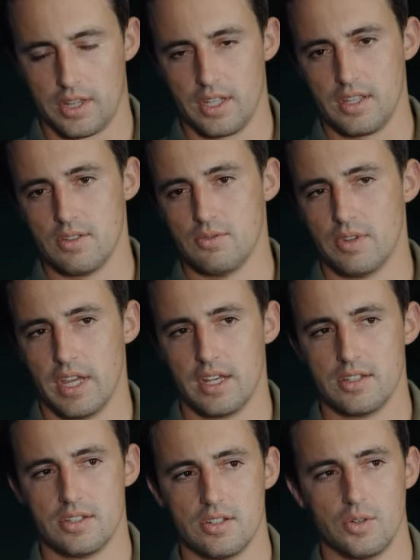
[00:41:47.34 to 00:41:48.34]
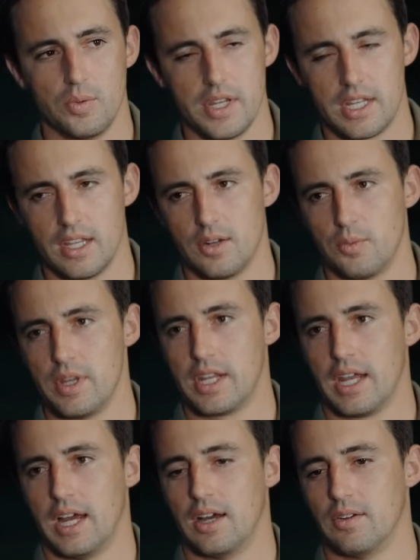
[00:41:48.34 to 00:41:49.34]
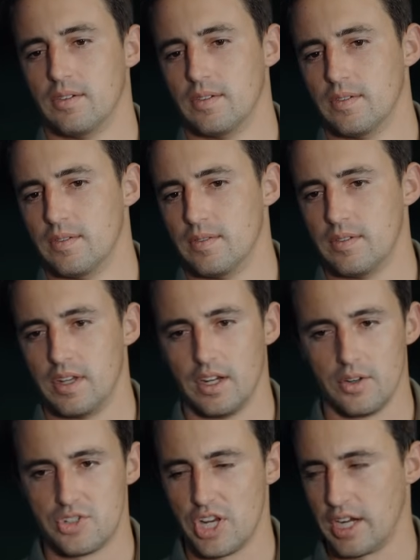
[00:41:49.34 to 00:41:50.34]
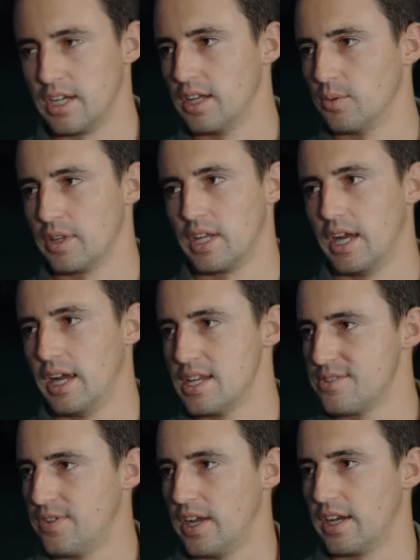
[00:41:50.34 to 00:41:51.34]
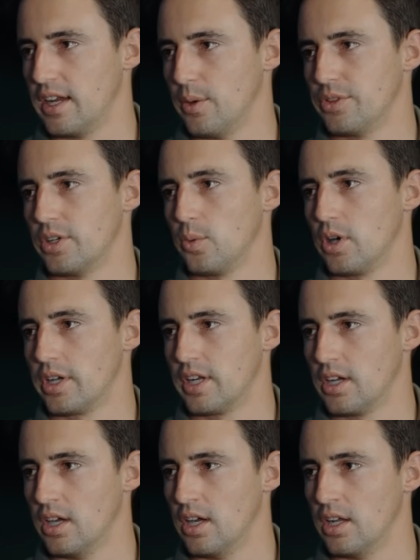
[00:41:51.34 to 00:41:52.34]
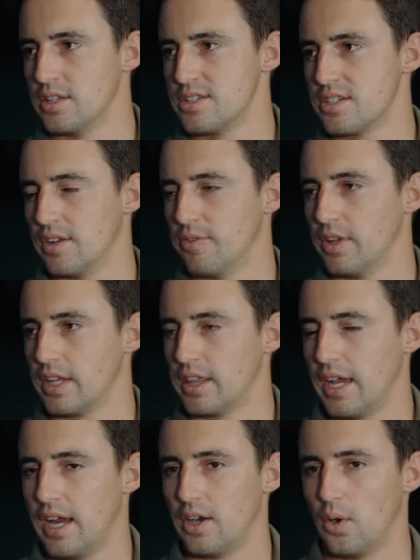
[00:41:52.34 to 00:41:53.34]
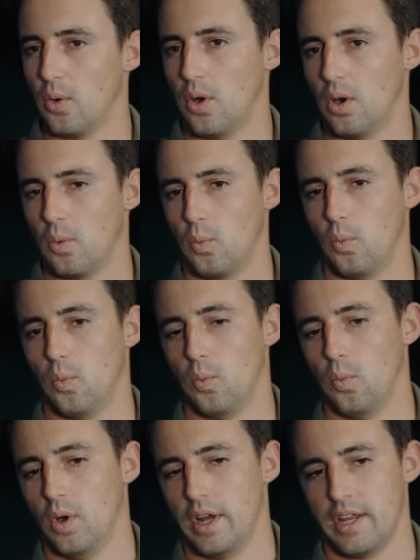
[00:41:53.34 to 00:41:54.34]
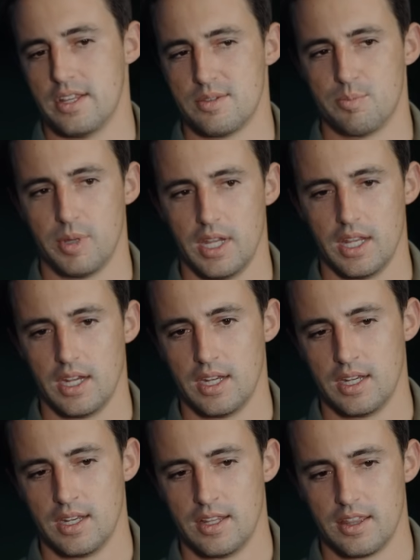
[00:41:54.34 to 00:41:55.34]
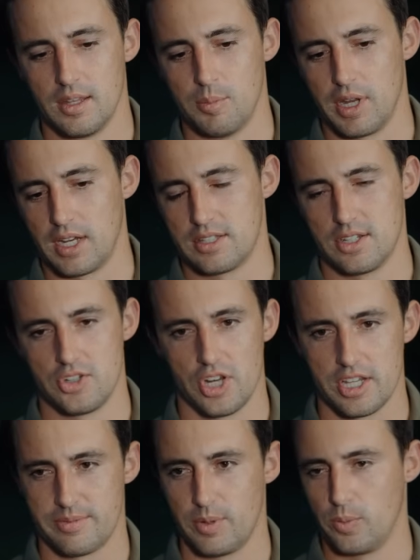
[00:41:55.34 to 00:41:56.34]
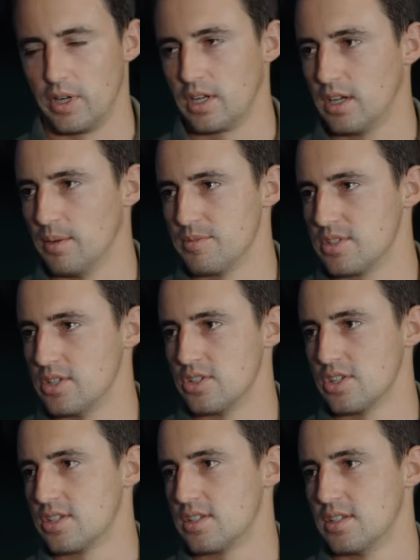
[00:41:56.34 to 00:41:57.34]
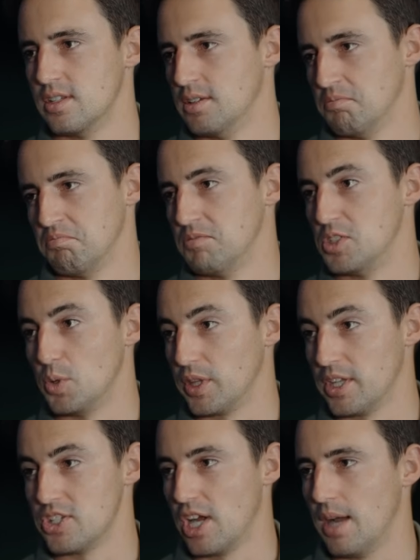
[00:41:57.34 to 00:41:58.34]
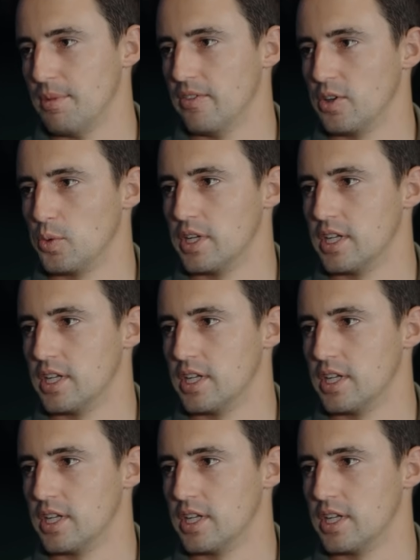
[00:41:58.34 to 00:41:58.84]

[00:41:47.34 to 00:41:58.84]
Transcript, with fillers: that you then do week in and week out you know checking in with guys finding out what they're working on stuff like that or, or what has been the biggest adjustment when it comes to just doing the job every week